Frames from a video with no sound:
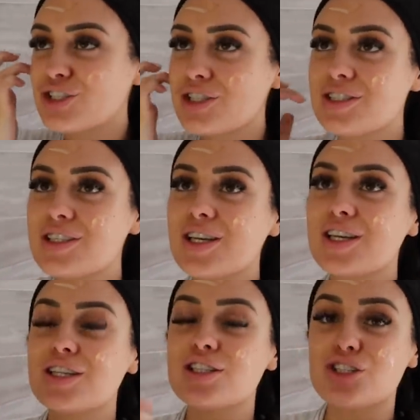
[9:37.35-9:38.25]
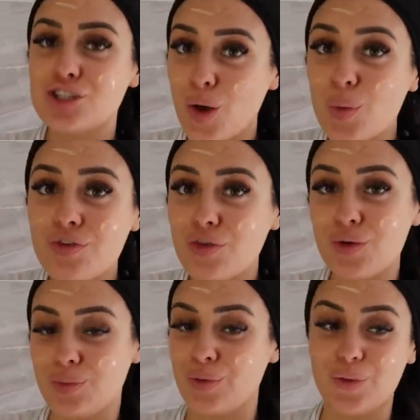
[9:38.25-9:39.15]
just so
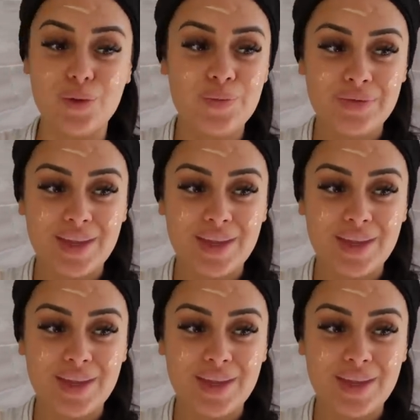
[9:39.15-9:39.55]
affordable.